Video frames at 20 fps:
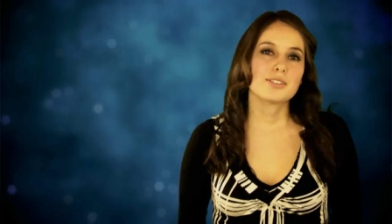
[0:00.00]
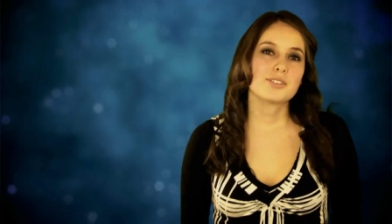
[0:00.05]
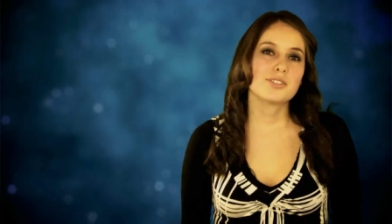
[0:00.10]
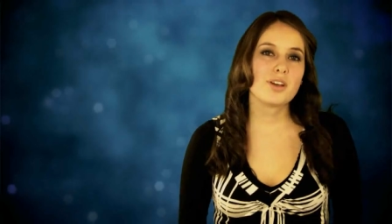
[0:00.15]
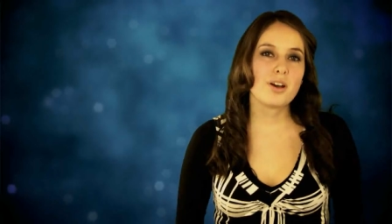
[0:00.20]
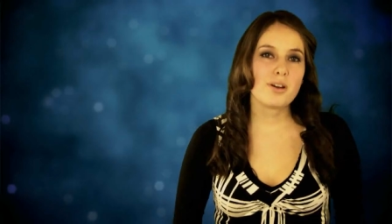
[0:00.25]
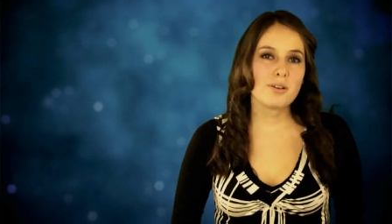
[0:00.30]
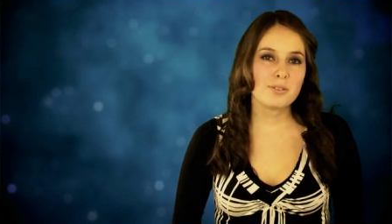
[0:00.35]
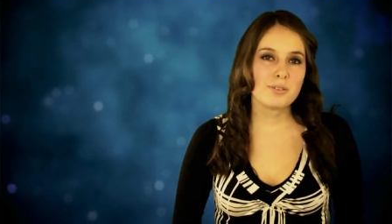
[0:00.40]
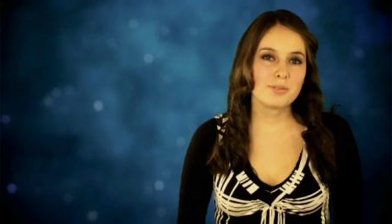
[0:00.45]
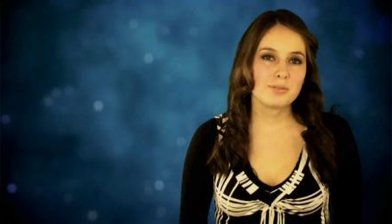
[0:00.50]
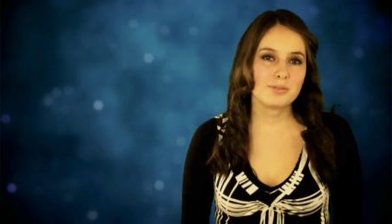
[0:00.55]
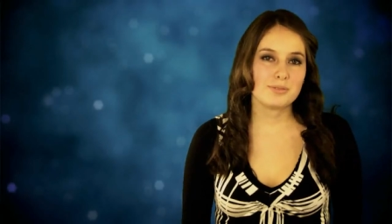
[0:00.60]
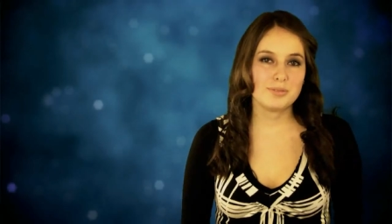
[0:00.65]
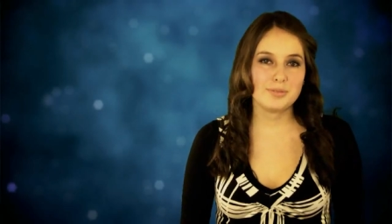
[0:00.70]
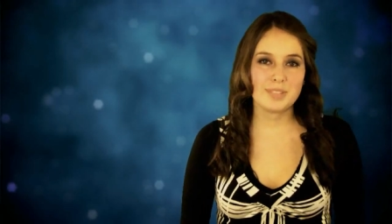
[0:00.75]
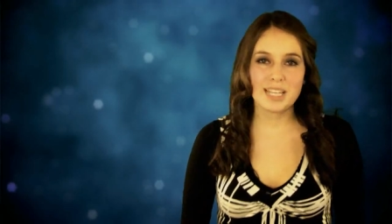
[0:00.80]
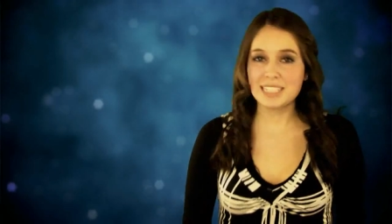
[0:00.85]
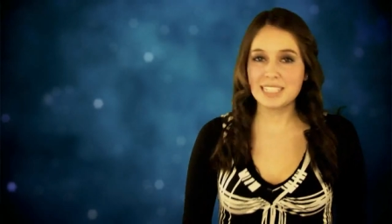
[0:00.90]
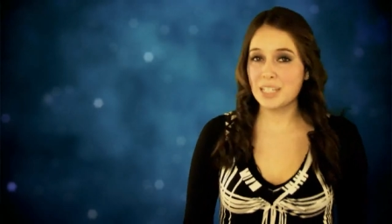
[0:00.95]
So,
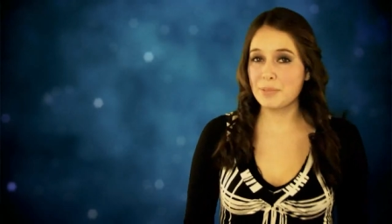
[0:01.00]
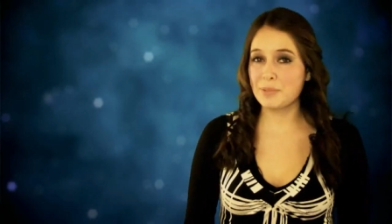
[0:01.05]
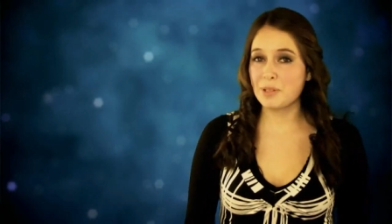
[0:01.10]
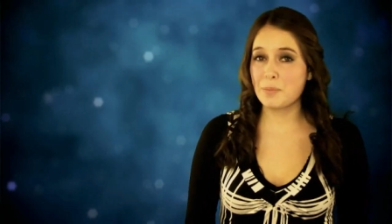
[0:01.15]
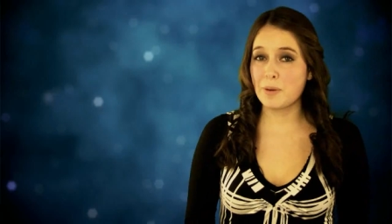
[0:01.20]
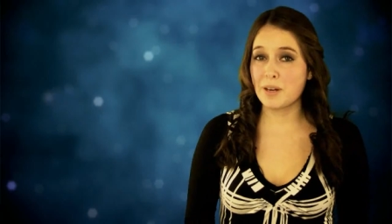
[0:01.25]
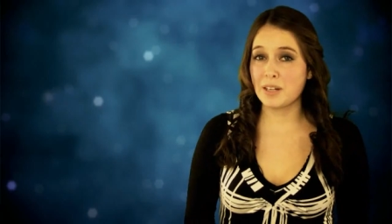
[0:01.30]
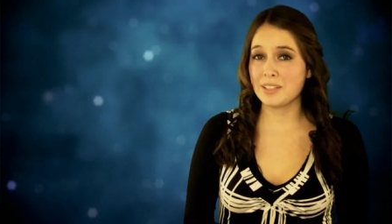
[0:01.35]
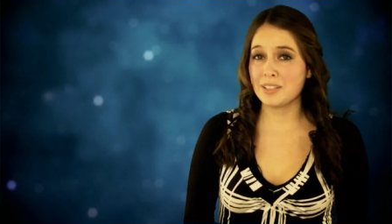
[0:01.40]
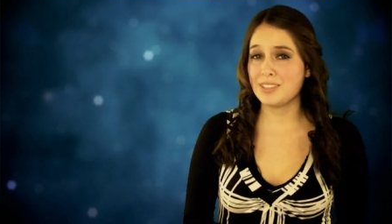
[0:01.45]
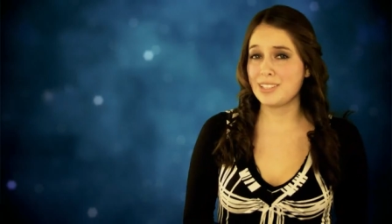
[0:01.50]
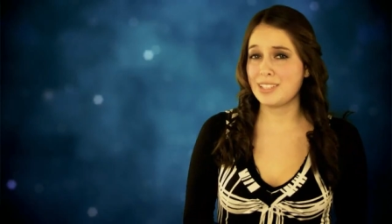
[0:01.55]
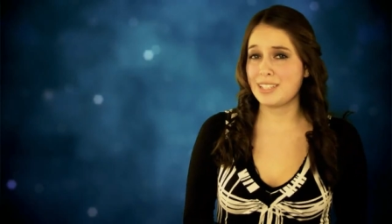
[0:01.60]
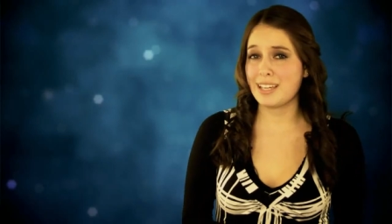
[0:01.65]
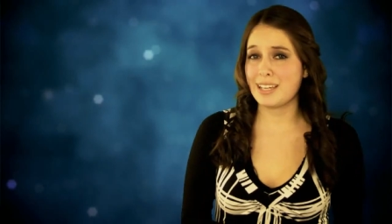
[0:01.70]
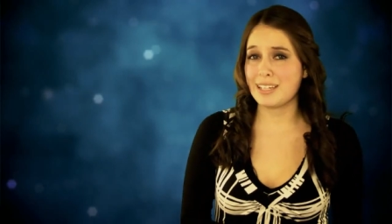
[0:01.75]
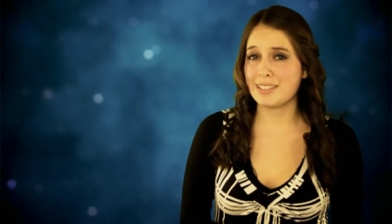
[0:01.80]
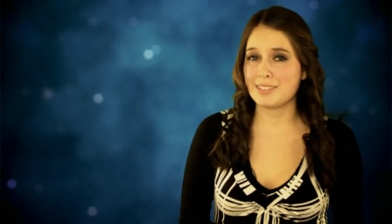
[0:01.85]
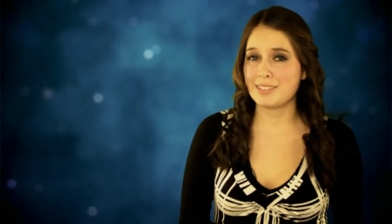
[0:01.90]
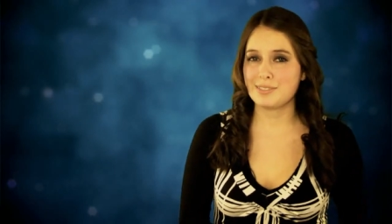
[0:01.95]
next time your partner
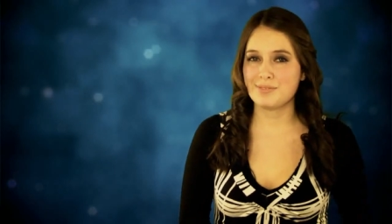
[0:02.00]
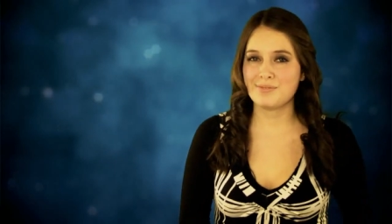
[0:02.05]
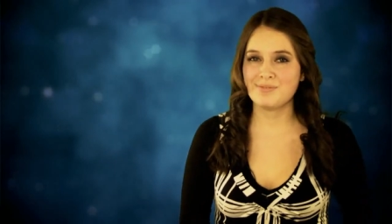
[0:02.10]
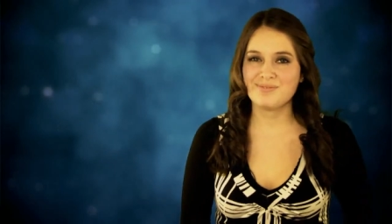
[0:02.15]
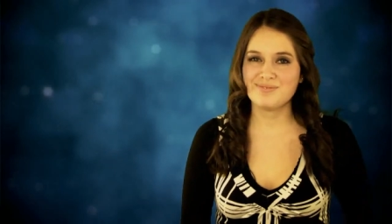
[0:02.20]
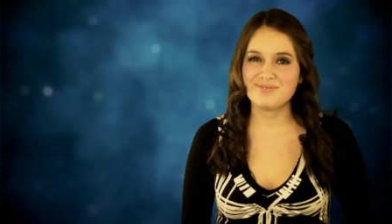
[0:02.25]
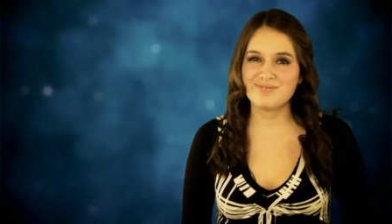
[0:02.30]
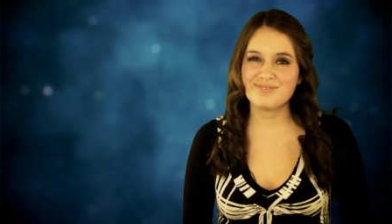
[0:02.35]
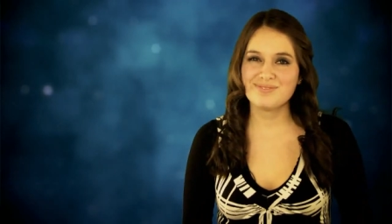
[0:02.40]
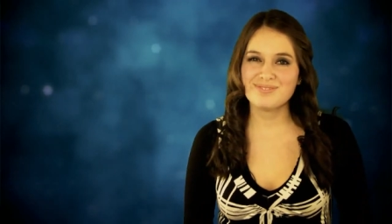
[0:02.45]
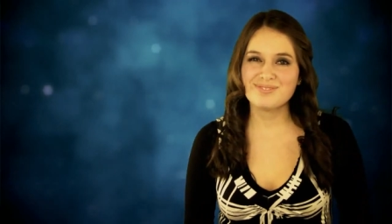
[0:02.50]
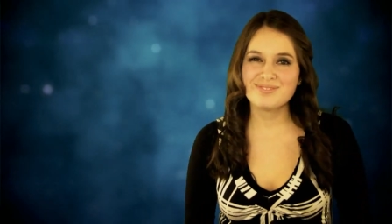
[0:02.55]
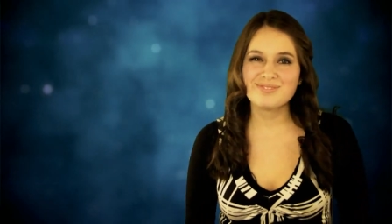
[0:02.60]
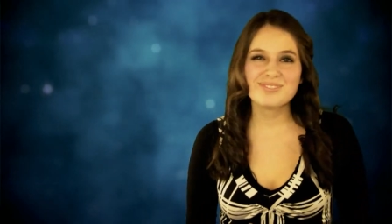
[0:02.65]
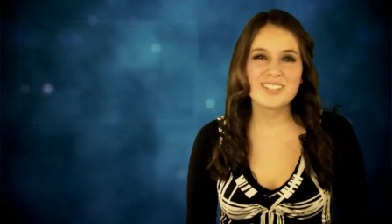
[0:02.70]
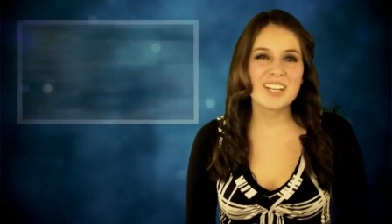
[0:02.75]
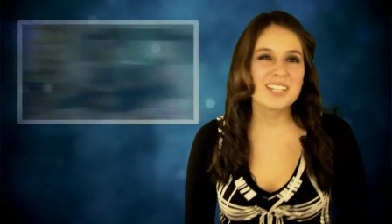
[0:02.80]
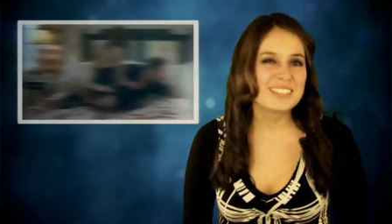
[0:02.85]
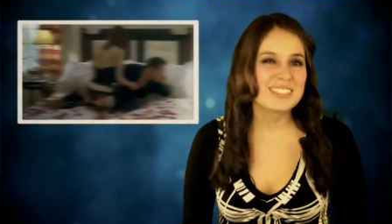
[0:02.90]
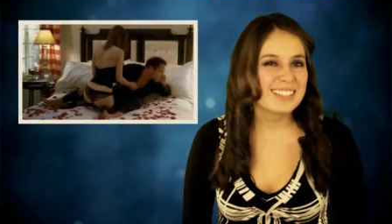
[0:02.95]
says,
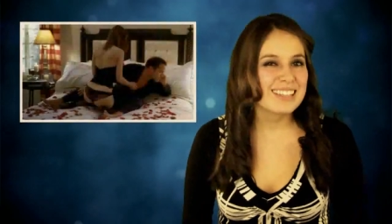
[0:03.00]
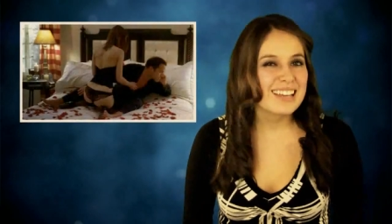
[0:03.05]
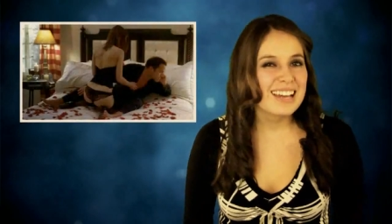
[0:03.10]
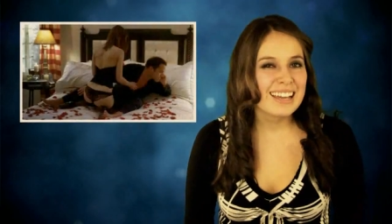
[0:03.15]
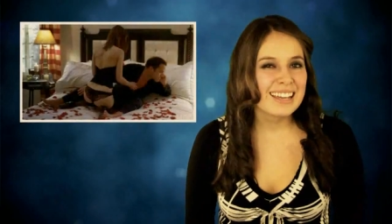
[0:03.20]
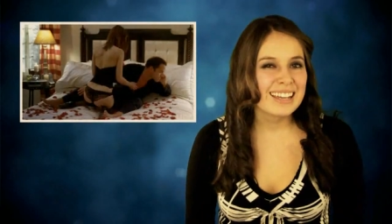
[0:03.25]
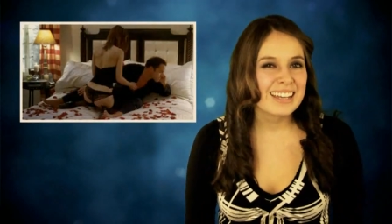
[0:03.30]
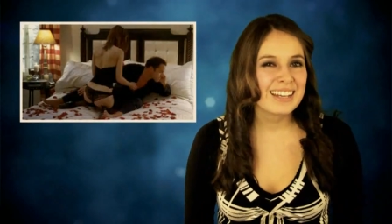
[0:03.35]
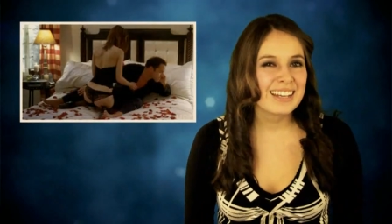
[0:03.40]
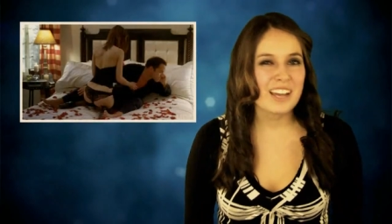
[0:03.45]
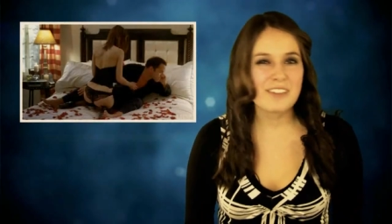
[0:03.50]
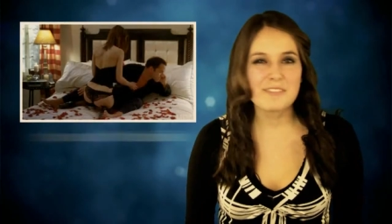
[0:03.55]
mm, not tonight,